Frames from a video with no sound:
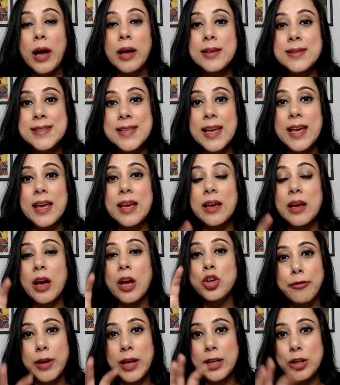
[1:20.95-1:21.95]
See,
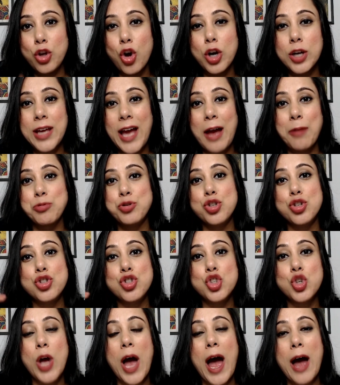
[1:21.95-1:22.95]
in your
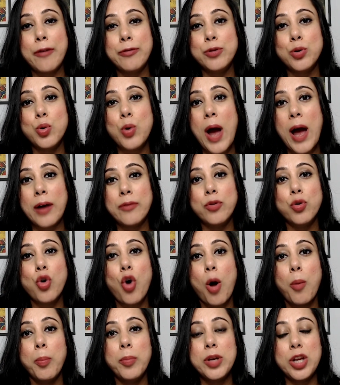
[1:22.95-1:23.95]
captions you have to have a
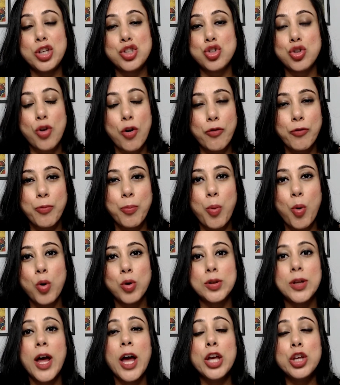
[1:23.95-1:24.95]
combination of
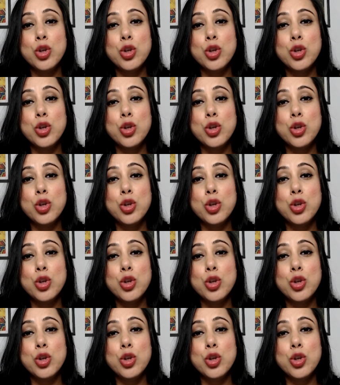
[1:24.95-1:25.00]
both.